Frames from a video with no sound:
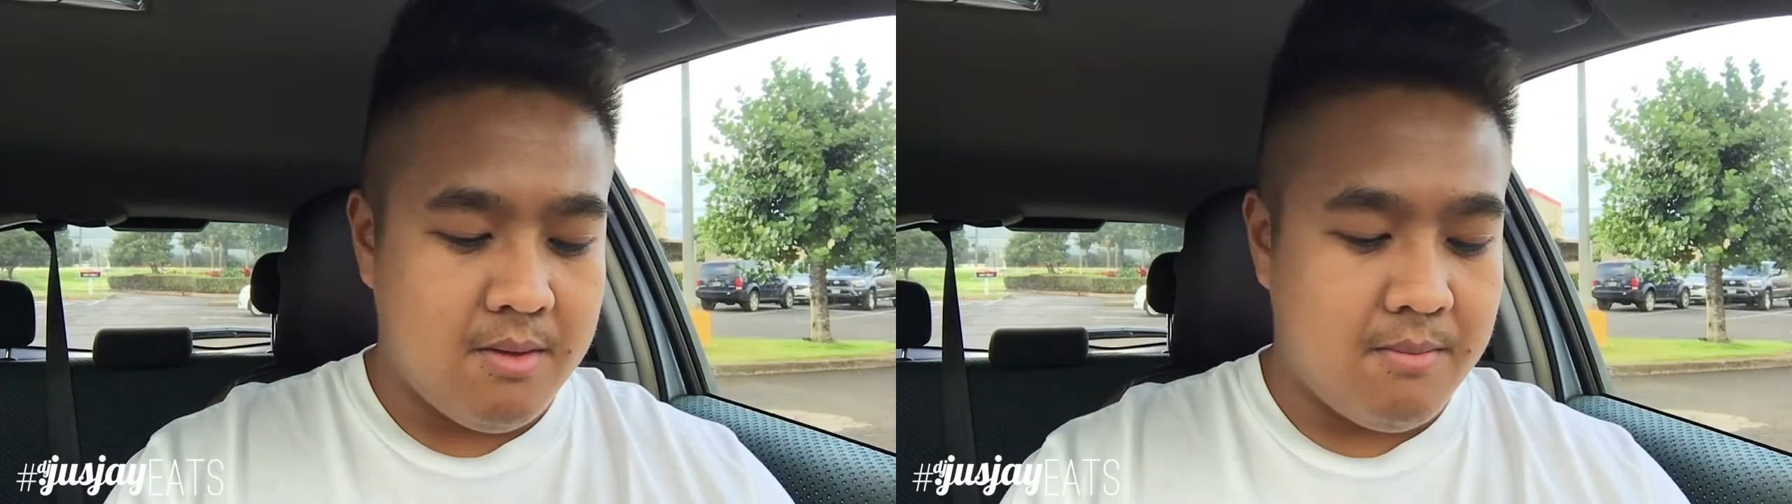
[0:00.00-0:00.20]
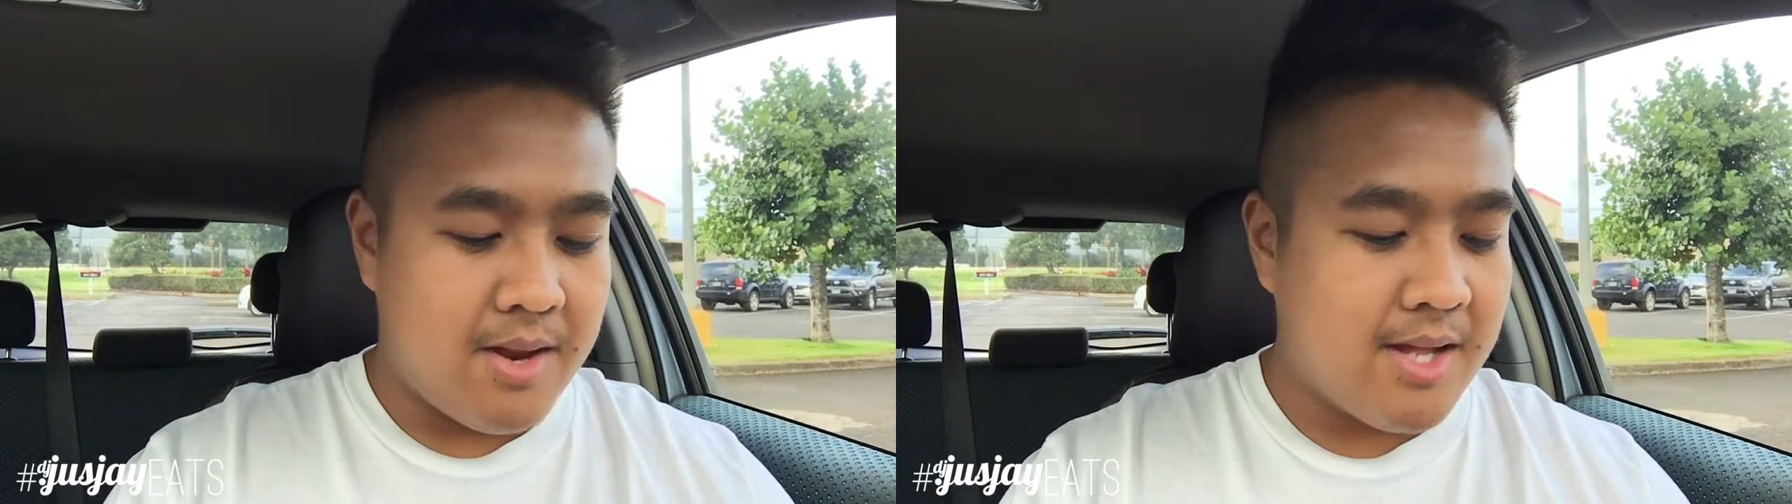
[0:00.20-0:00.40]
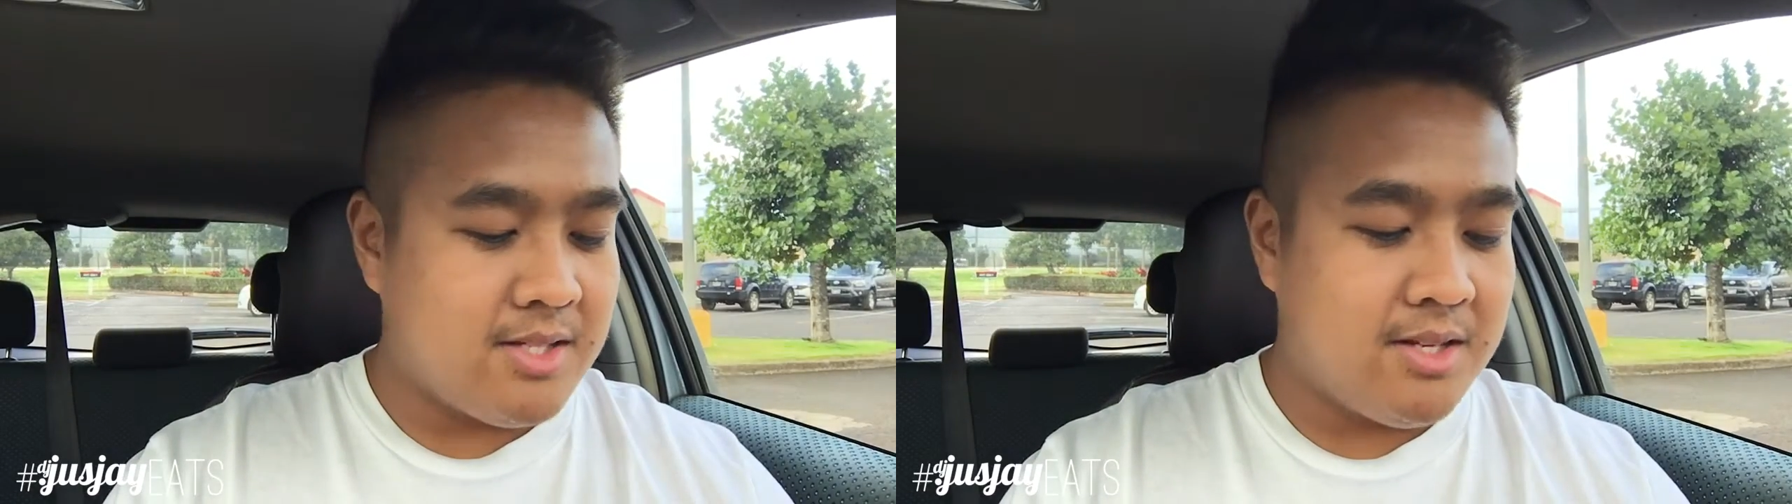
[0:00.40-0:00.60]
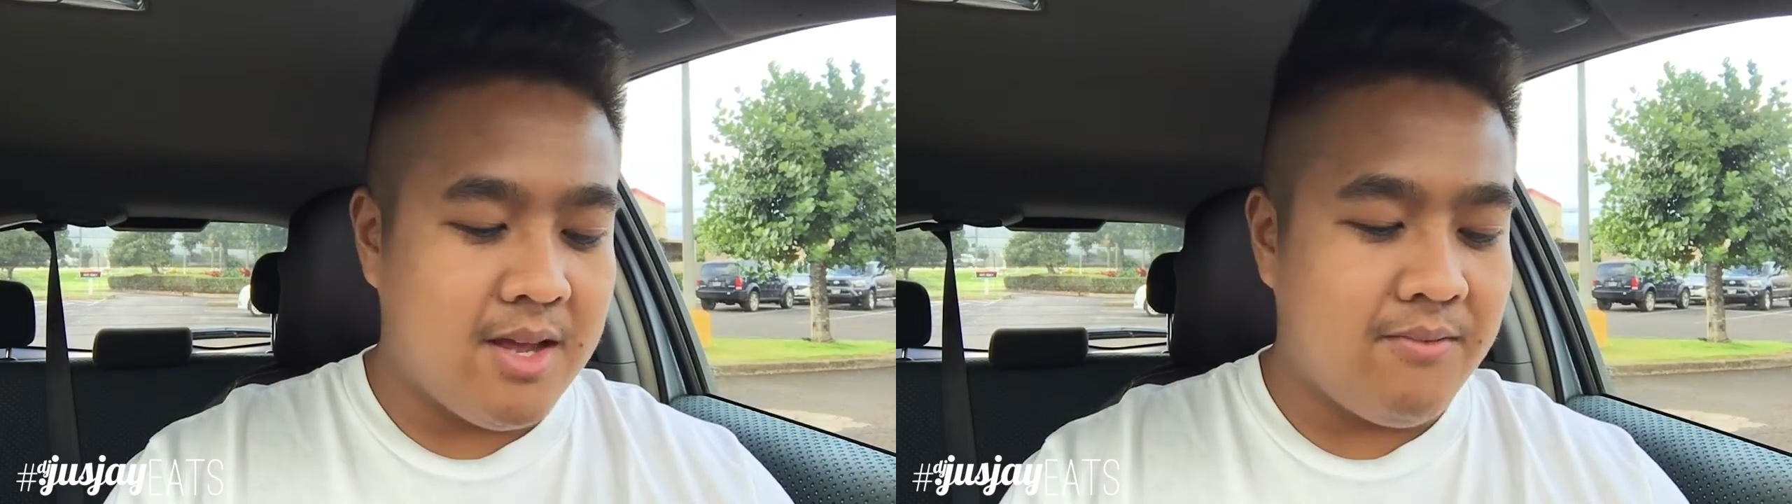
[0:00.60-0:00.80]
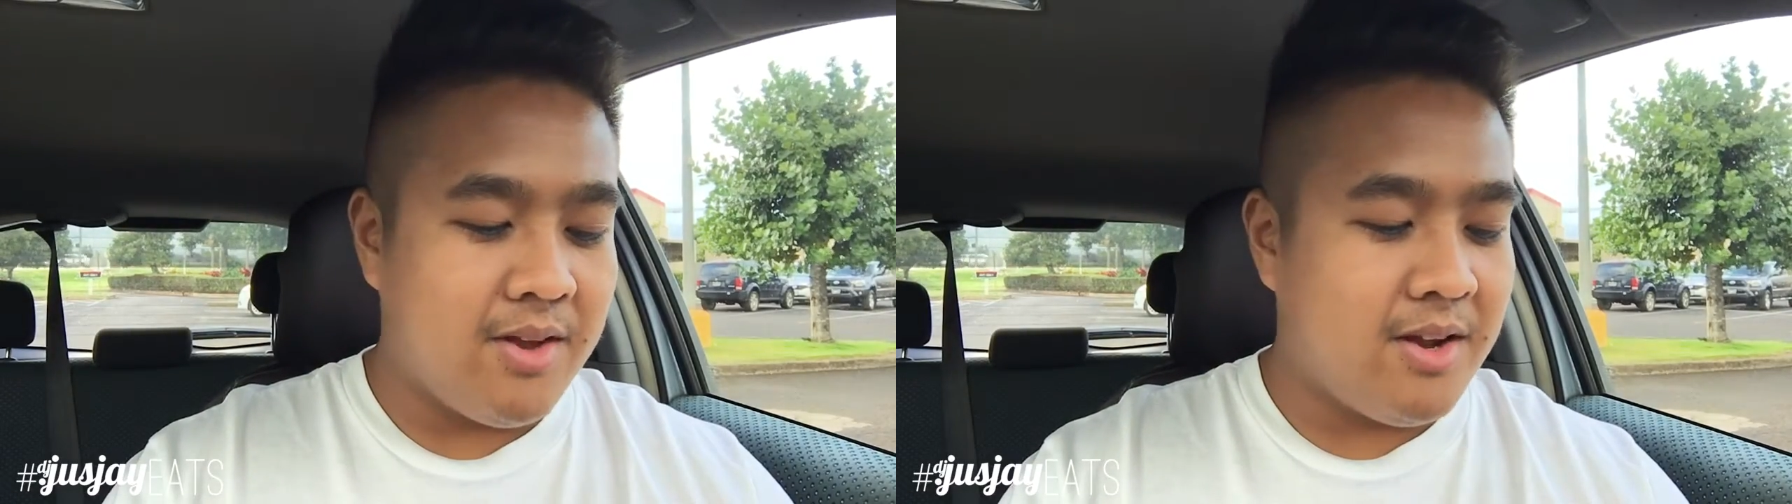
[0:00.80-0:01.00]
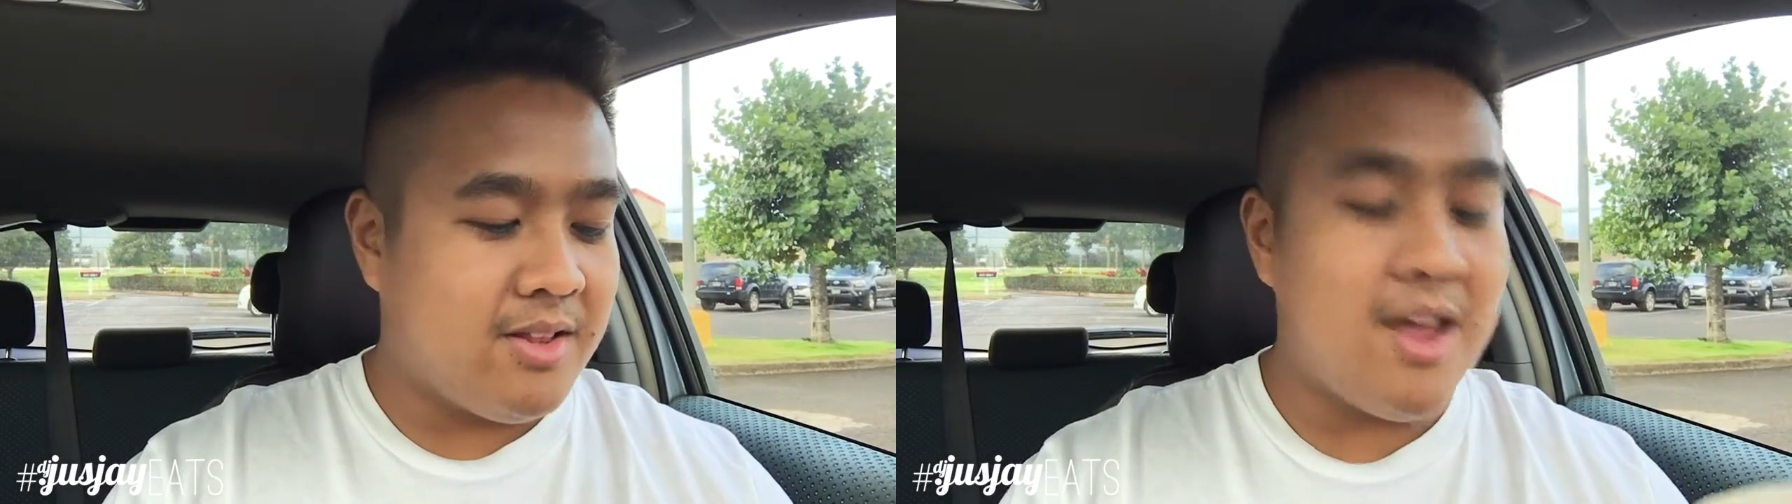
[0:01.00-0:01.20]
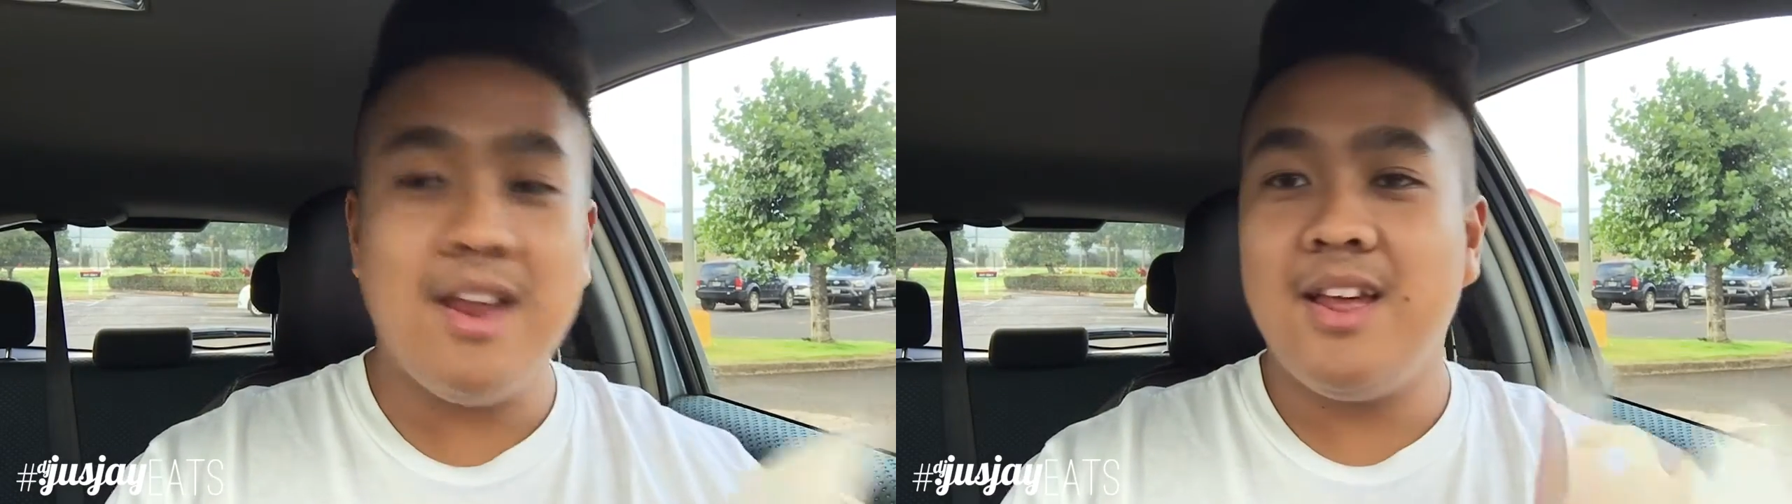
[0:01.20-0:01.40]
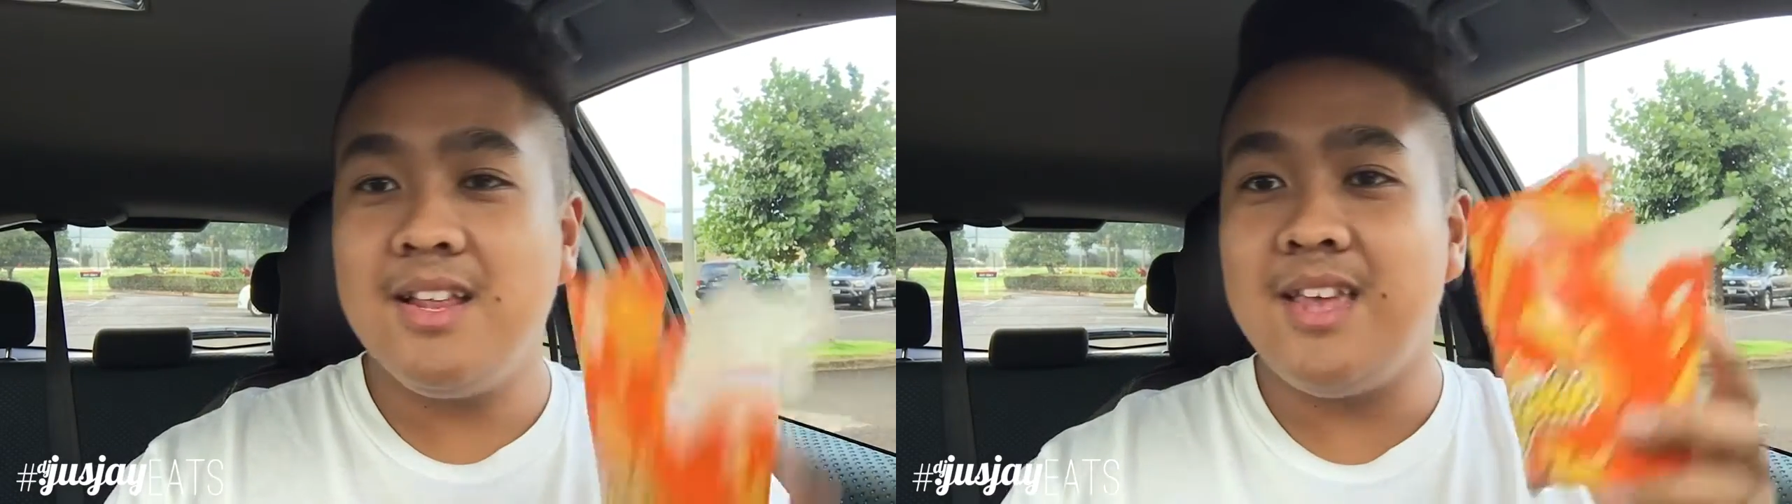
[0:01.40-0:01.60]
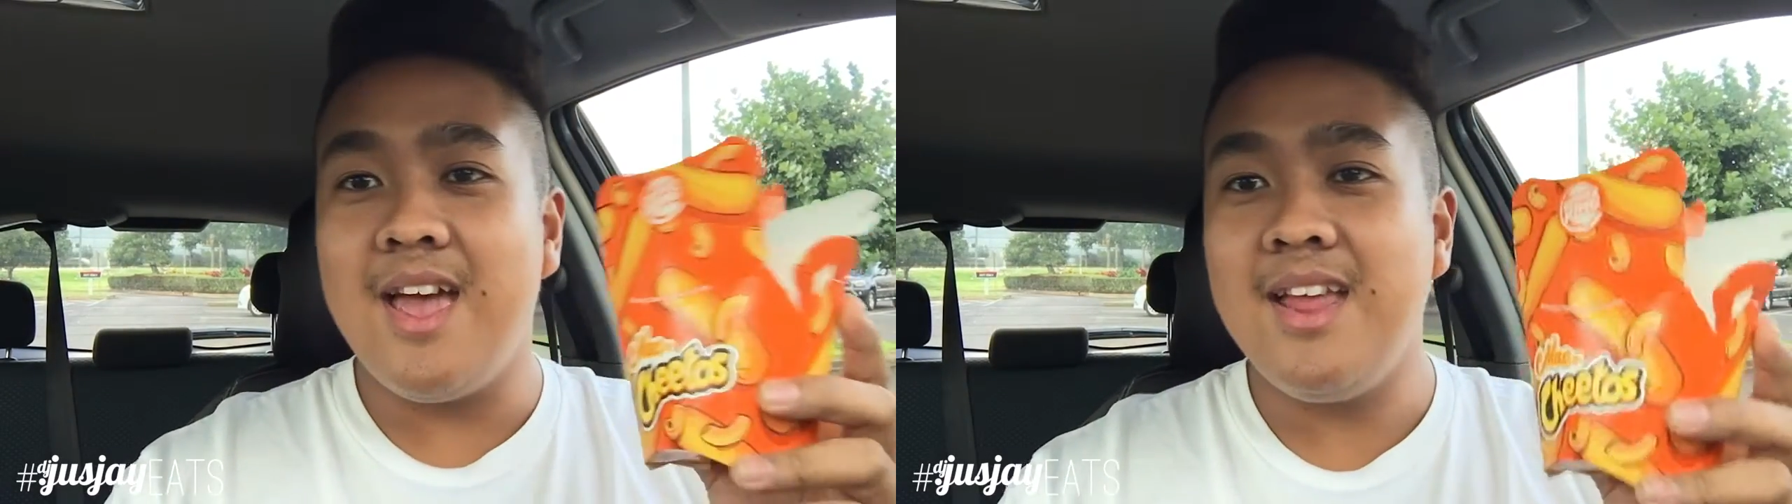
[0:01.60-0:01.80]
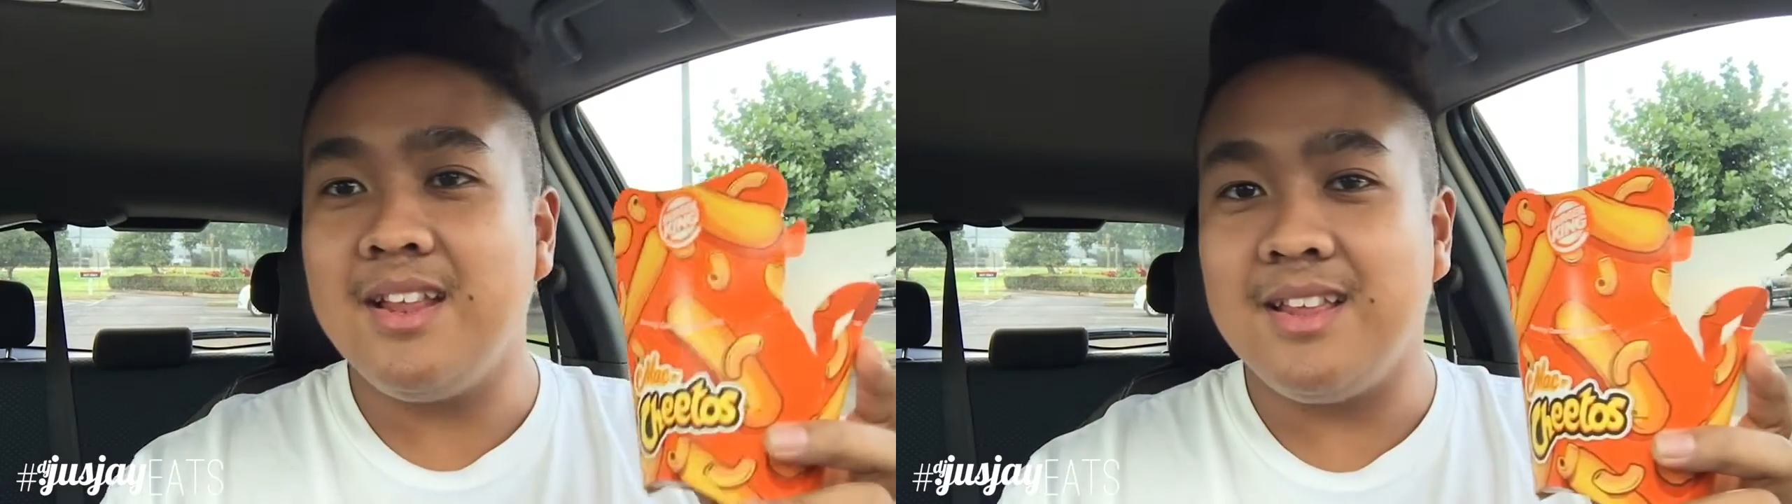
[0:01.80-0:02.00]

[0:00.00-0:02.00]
But I'd give it a 10 out of 10.